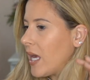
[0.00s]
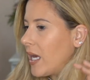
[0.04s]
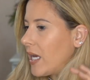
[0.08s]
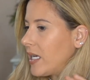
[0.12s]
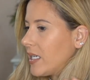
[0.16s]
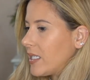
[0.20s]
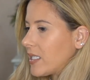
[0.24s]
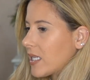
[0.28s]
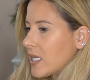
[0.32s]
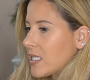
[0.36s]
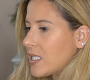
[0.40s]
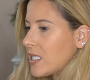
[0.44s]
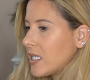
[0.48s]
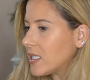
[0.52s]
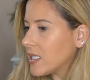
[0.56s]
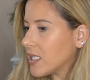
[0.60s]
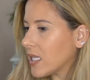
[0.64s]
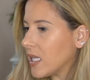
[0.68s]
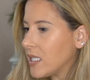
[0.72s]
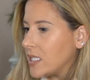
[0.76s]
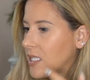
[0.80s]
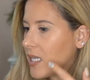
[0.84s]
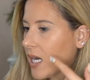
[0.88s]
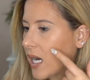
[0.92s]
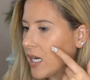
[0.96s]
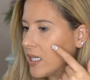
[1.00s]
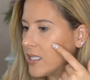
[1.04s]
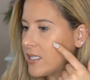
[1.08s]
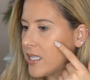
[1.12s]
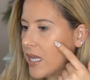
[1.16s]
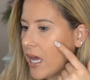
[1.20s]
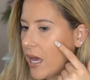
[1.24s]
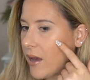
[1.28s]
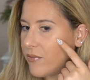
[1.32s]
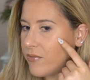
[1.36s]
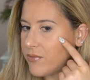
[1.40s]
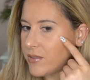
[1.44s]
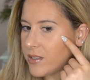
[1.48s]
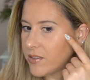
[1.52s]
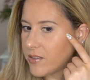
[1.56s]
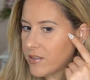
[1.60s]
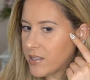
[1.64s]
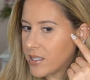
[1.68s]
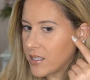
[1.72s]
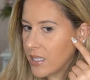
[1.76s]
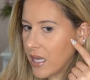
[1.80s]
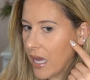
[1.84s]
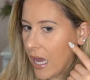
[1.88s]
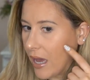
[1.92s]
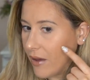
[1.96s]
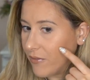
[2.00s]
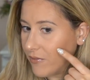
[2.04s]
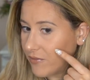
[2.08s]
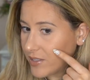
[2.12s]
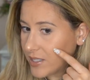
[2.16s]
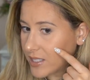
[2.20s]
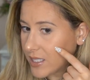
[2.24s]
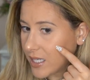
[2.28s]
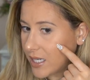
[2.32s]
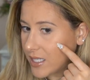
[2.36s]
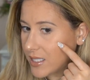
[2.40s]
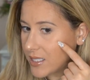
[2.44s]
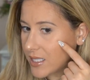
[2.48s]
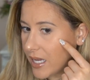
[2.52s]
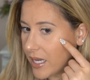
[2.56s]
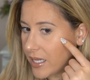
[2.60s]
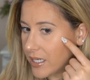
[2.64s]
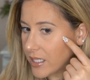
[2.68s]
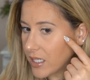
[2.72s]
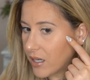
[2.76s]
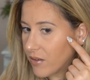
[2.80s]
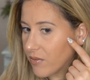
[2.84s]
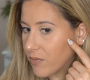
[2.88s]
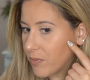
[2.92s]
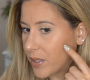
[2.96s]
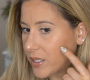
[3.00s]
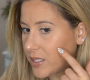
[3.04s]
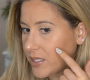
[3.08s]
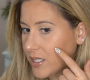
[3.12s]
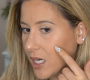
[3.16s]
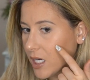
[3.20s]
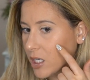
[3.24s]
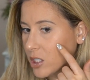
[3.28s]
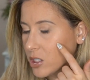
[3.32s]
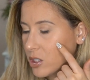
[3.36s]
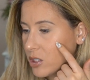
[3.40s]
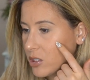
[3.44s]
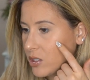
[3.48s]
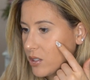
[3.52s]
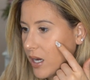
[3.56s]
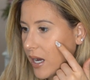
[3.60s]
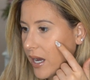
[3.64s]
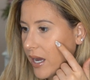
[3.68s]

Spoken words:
It does not emphasize any of my texture.